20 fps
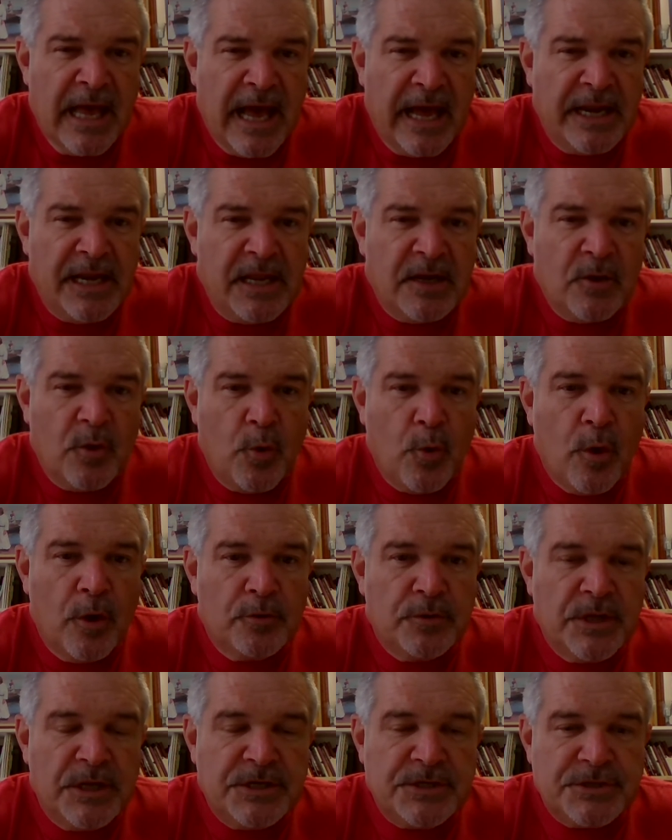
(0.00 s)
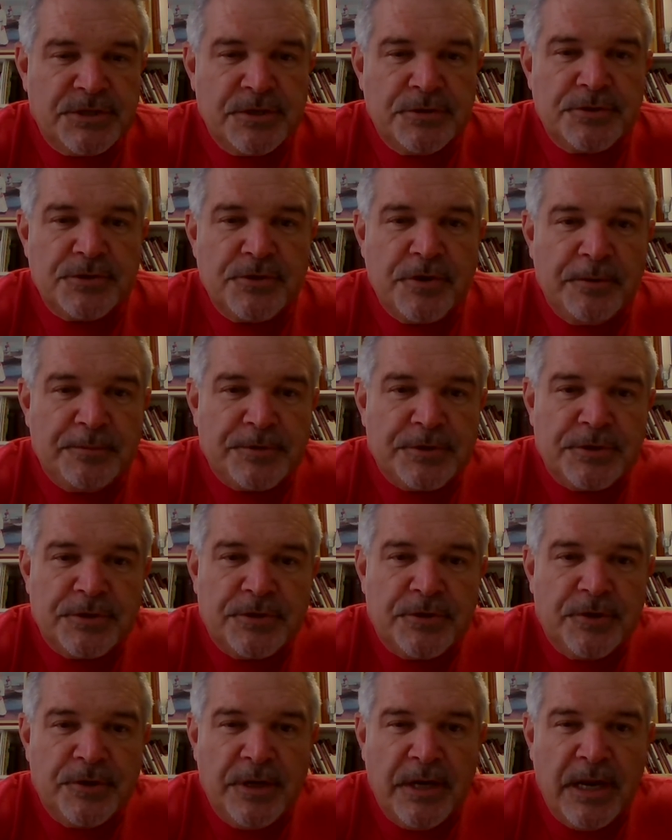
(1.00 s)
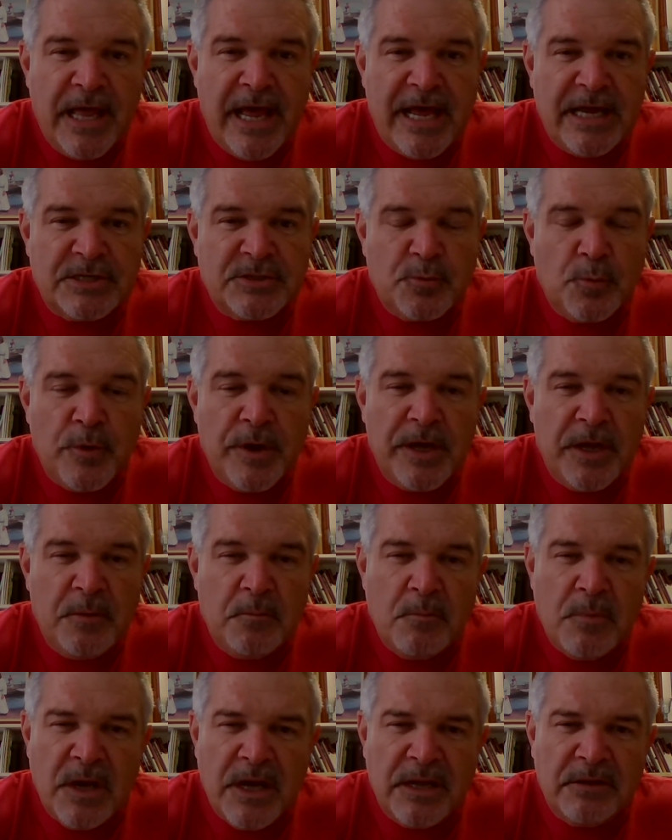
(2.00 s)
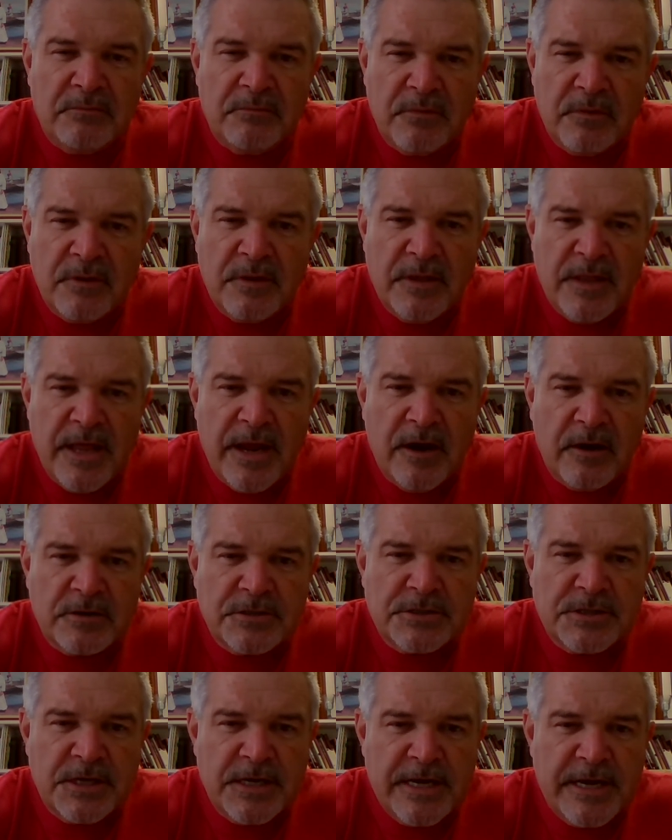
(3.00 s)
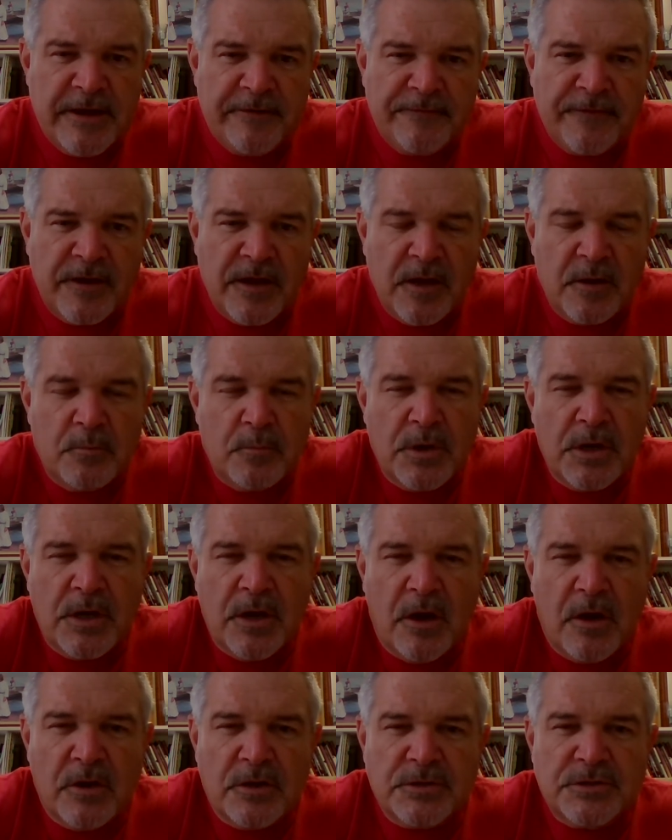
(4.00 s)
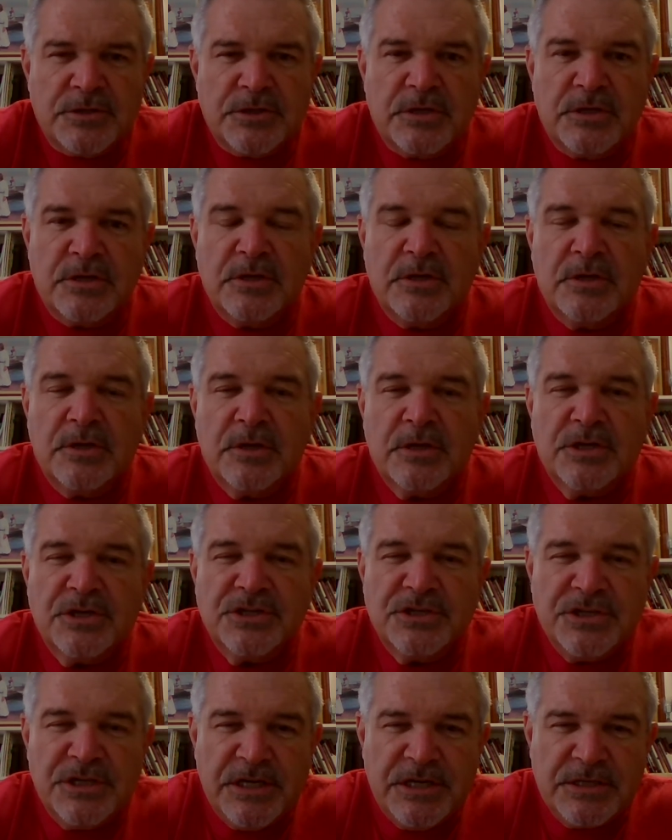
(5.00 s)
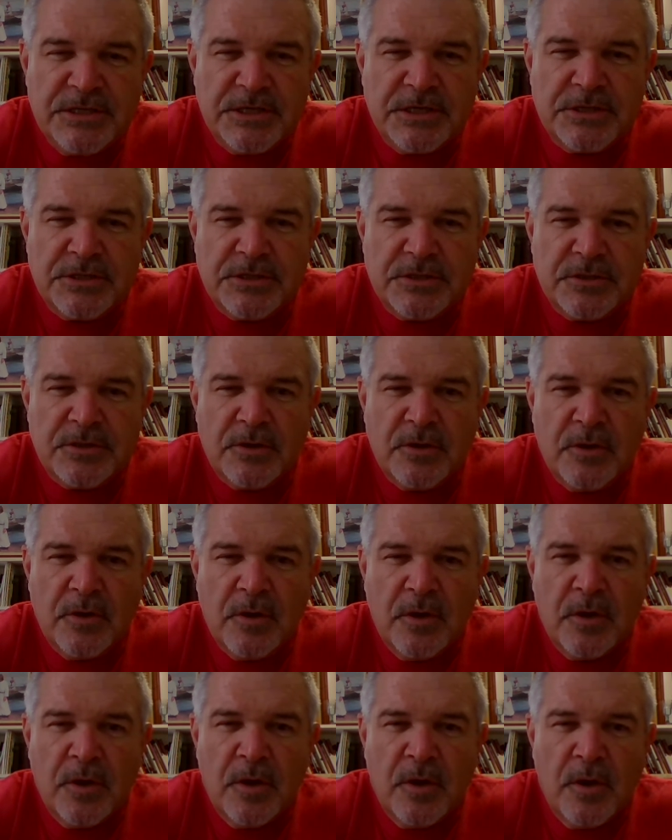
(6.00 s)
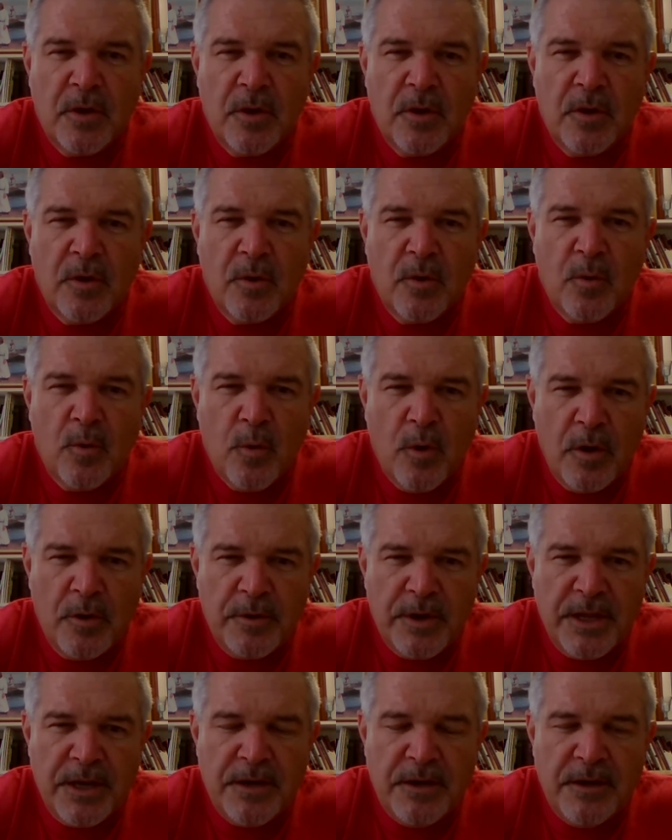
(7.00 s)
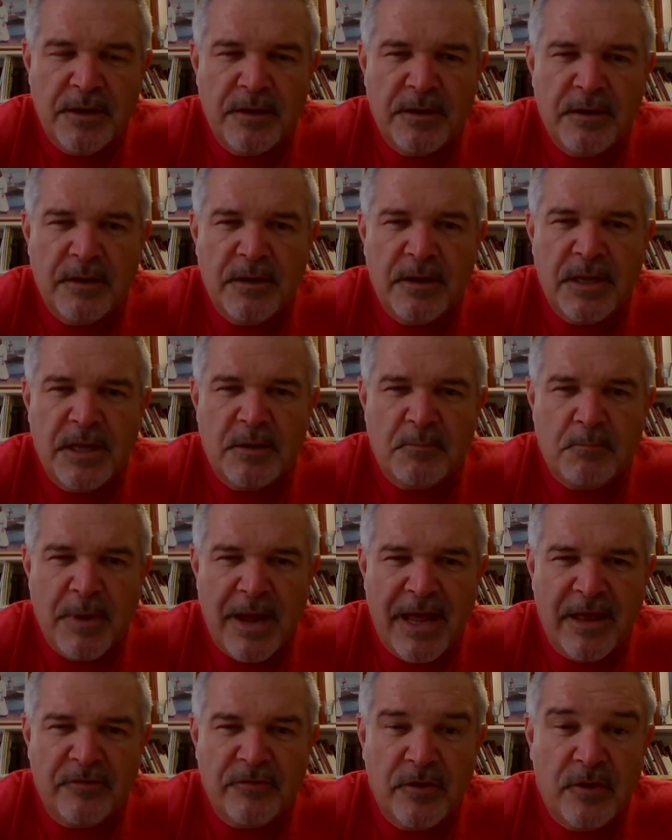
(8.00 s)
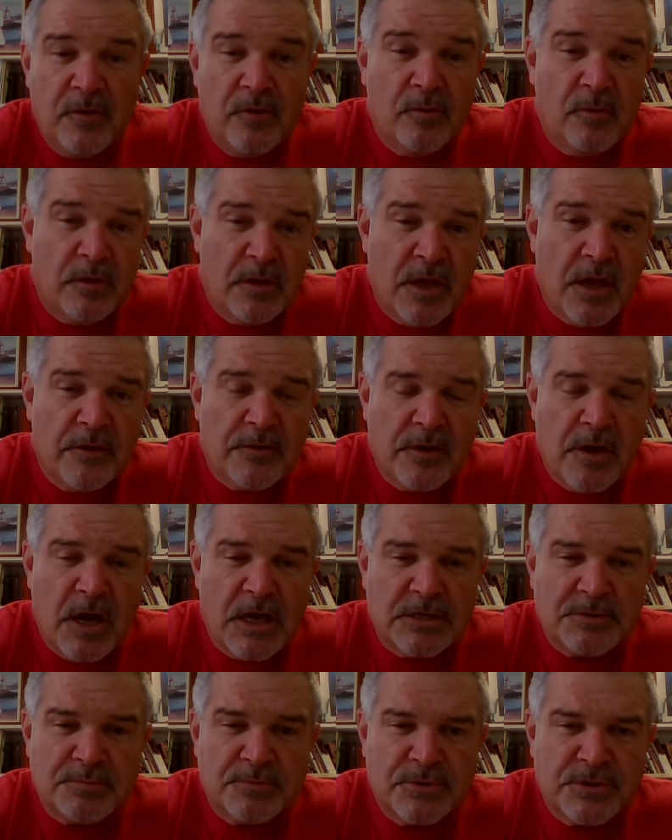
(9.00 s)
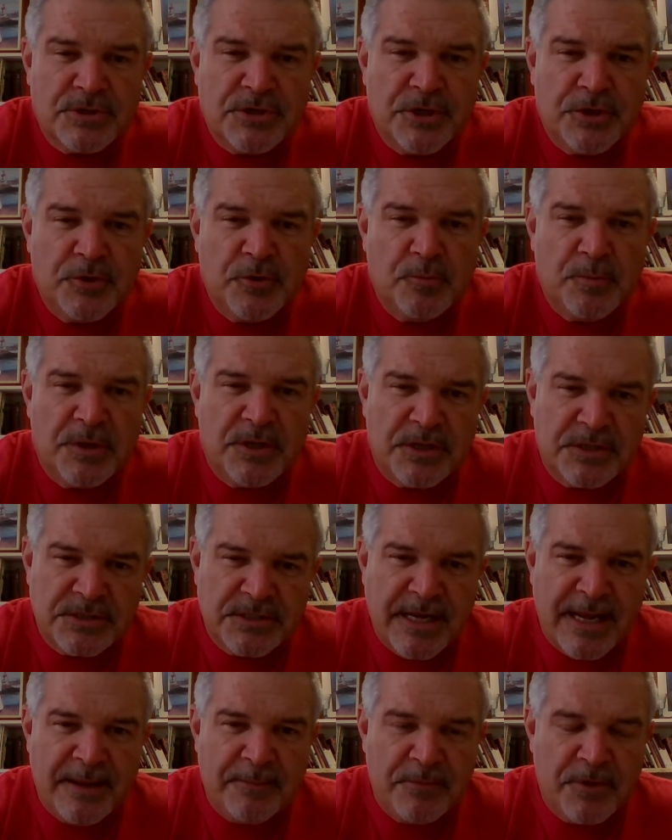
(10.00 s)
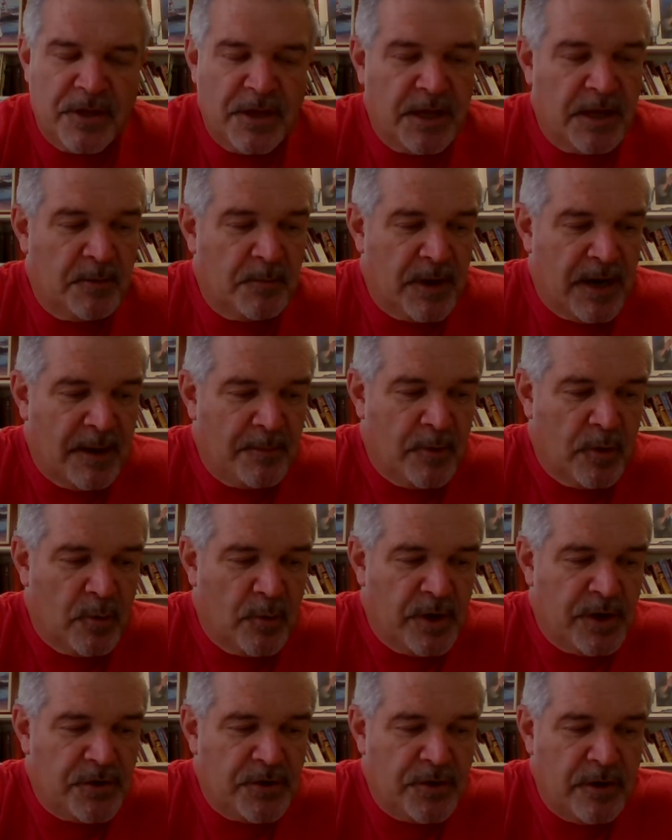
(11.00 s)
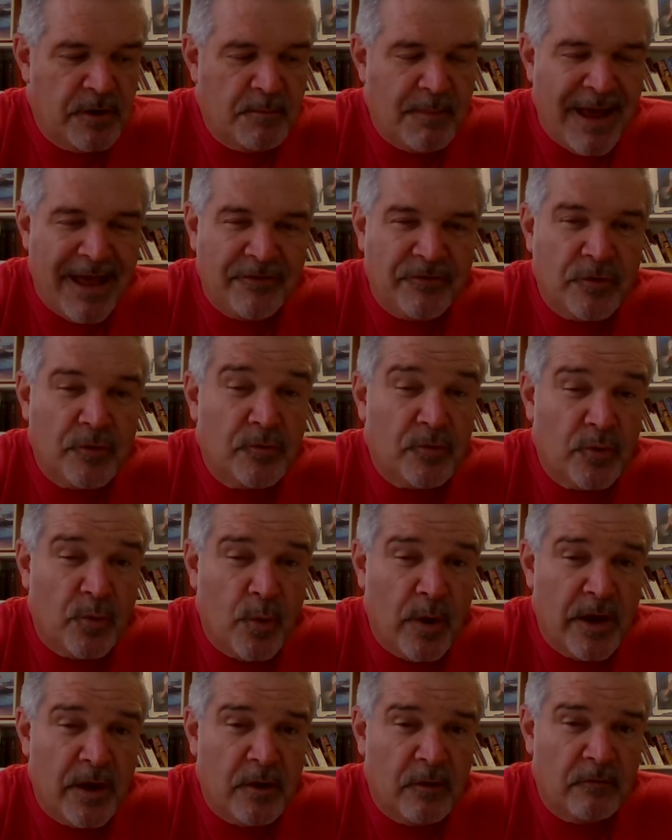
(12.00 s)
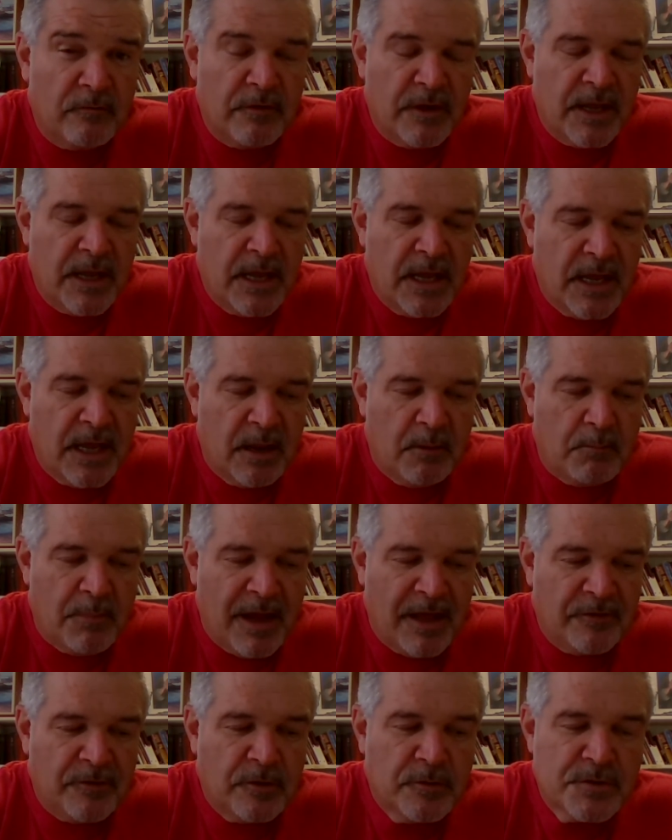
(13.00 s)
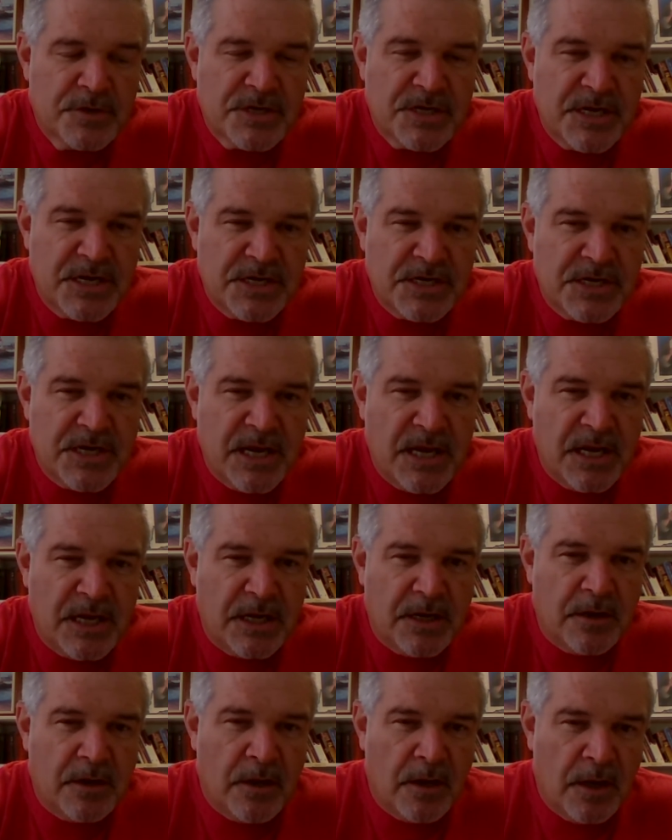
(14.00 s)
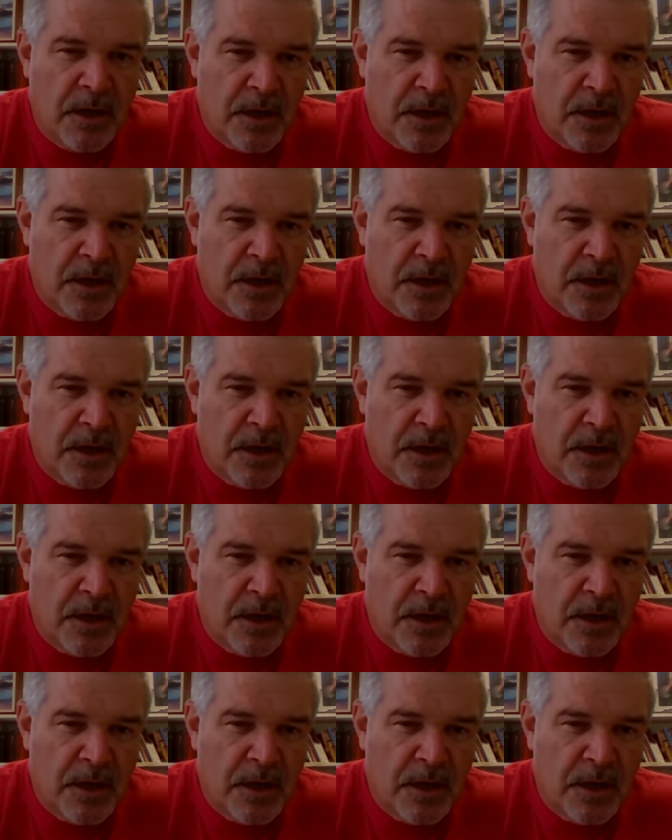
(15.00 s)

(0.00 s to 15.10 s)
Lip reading: I didn't quote these two scriptures to you last week, but they are significant because Jesus quoted in Matthew, the other Gospels too, but the same thing. But I'm going to read to you Matthew 12 and Matthew 16.